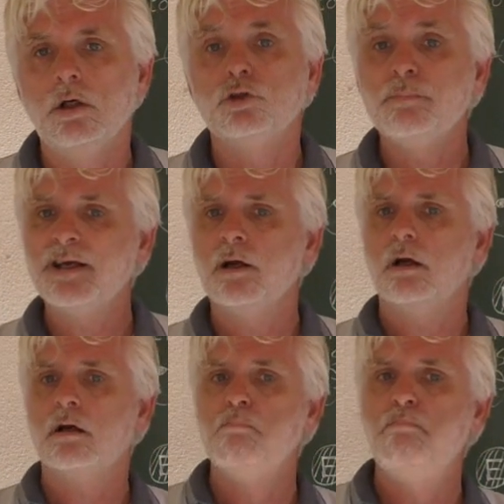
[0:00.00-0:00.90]
To make
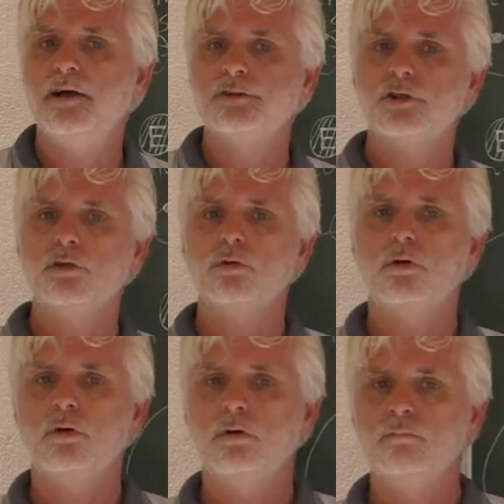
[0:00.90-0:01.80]
another comparison,
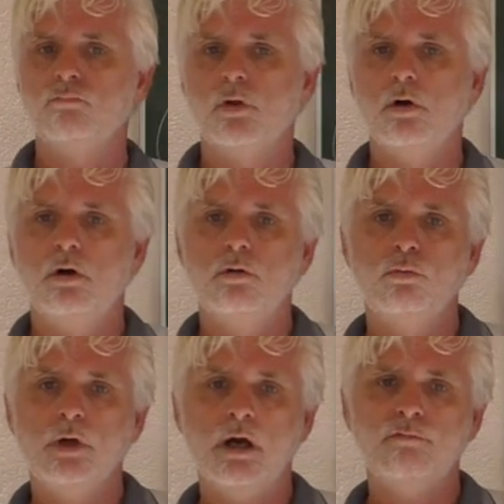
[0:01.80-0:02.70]

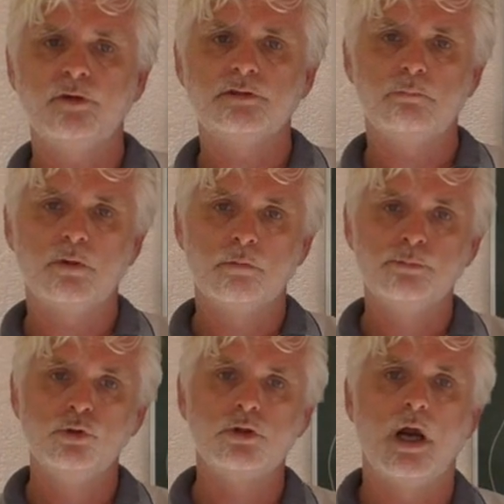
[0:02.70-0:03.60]
we have, for example,
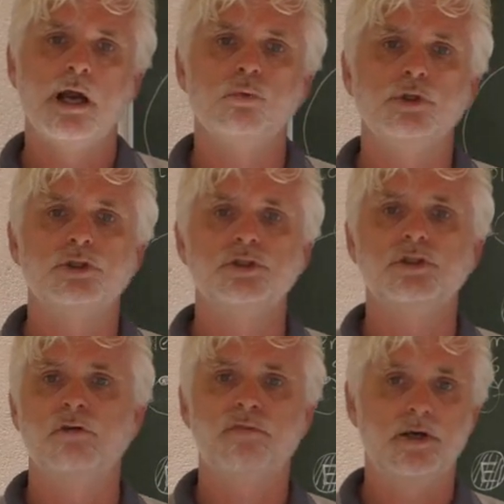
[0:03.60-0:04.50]
computer
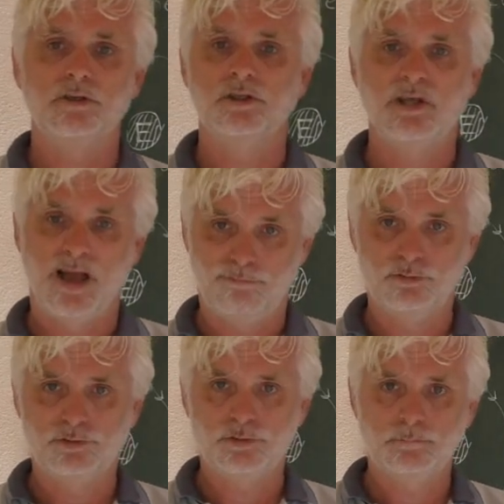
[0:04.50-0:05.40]
languages at various
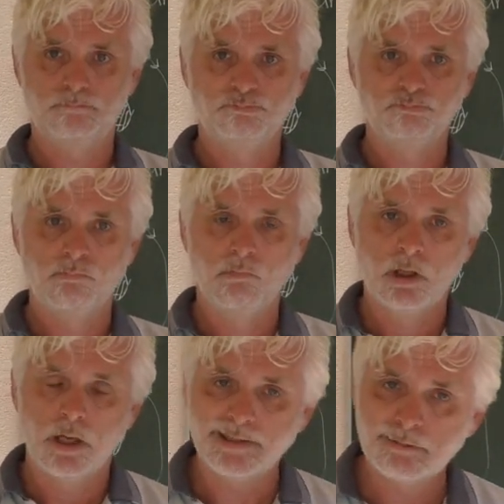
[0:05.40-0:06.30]
levels.
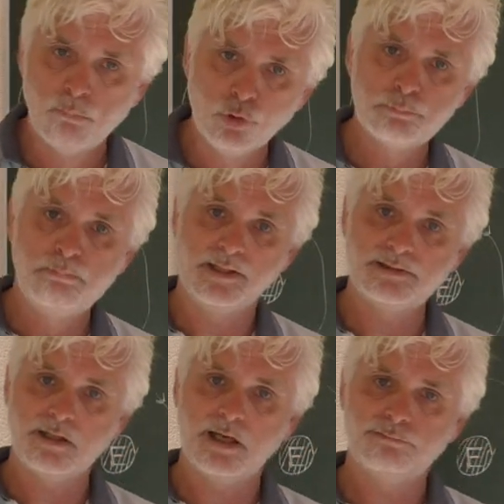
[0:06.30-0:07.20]
At the most
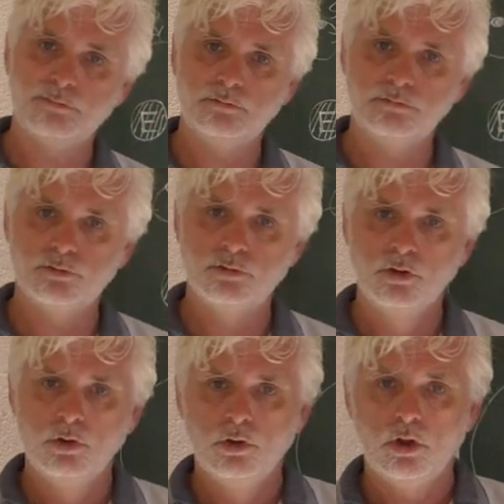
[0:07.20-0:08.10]
basic levels,
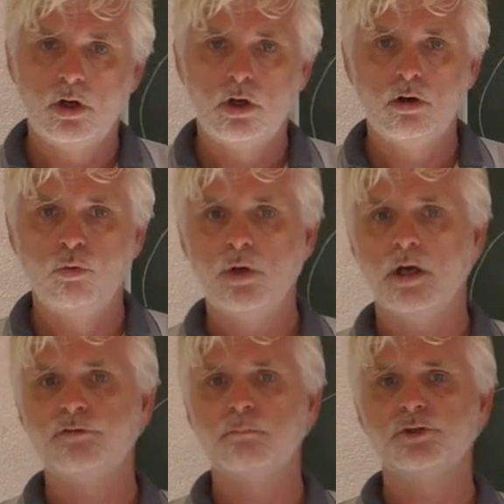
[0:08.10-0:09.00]
we
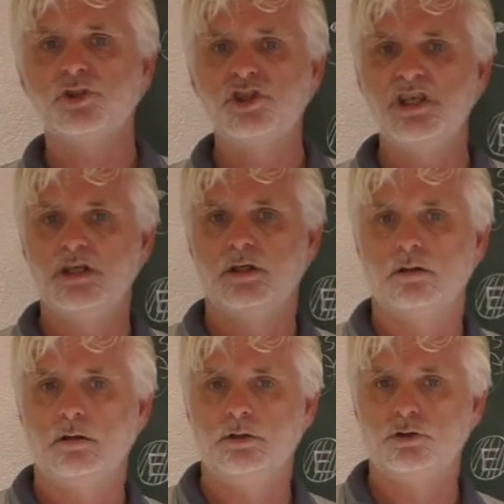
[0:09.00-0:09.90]
have the
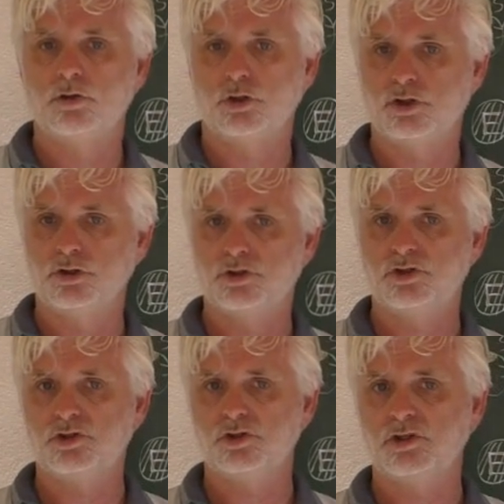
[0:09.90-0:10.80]
machine
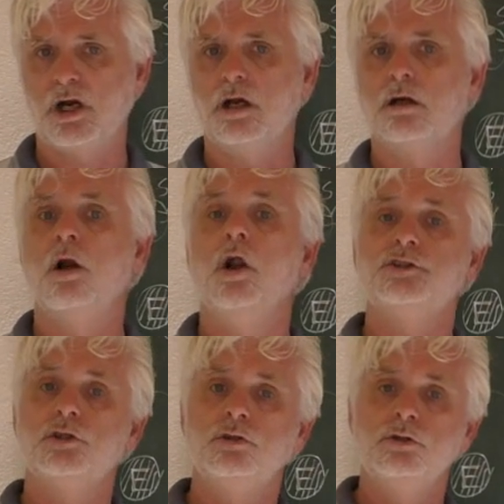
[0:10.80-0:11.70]
instructions telling the
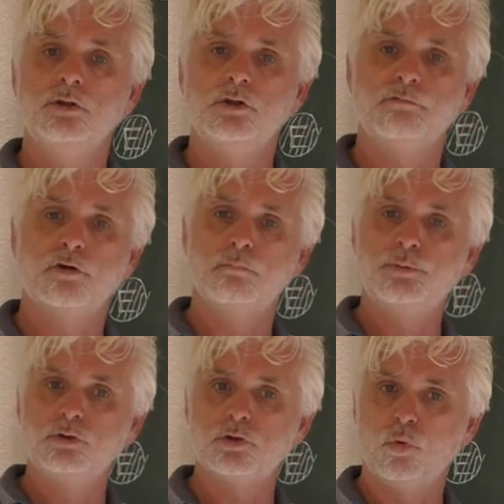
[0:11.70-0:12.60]
logical unit of a
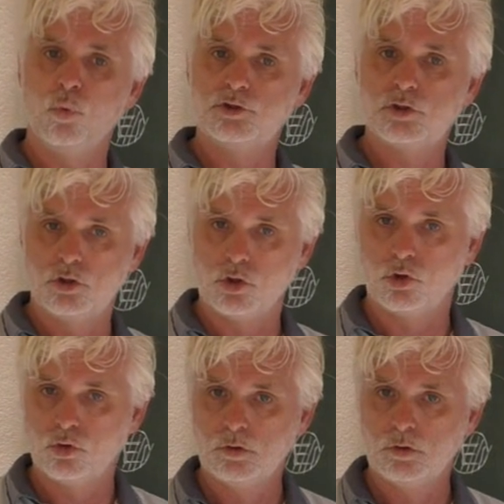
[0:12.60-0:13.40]
computer what to do,